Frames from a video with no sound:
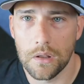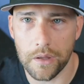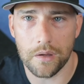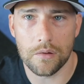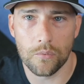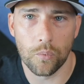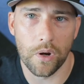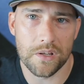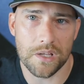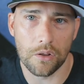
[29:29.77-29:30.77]
Like,
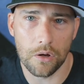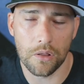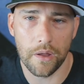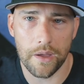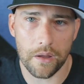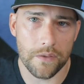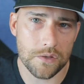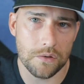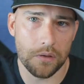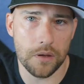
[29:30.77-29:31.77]
what does that look like? And
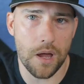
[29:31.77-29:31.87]
then so